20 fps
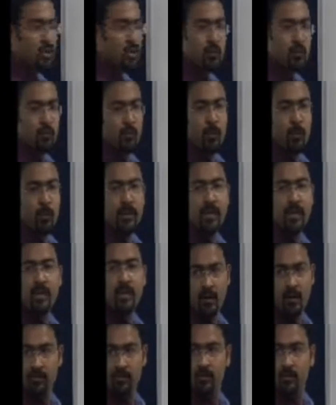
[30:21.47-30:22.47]
would be the graph.
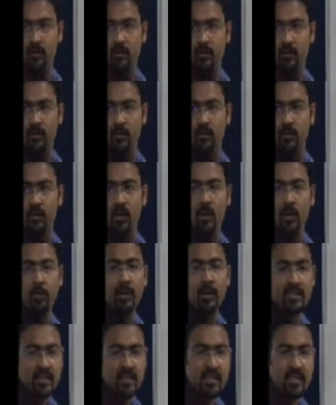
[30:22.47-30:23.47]
But
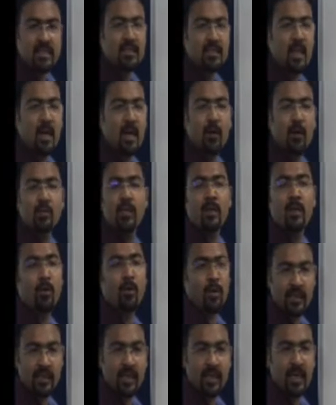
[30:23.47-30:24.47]
since now they're not the
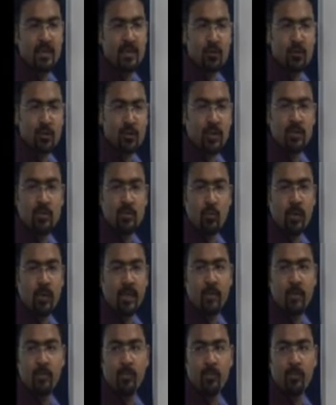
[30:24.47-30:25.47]
ideal solution, so what
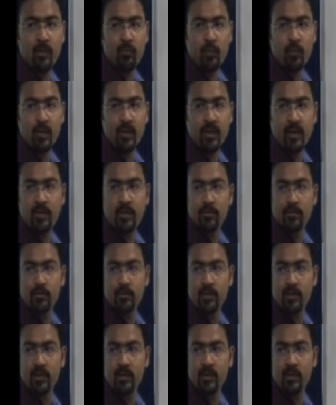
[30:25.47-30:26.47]
would be the graph of the
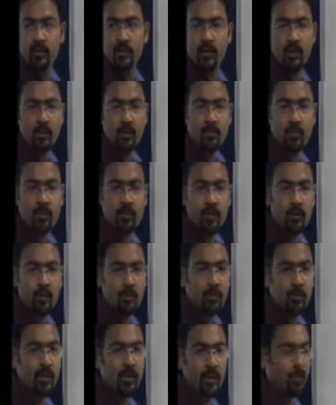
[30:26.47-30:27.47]
A
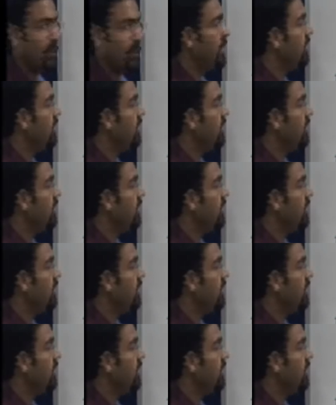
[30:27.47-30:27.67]
and B in